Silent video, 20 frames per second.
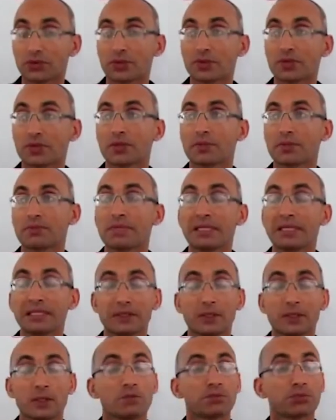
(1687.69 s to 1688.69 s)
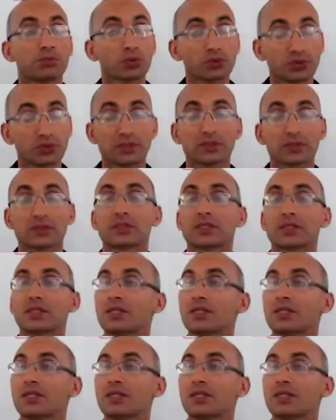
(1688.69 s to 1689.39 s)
the main important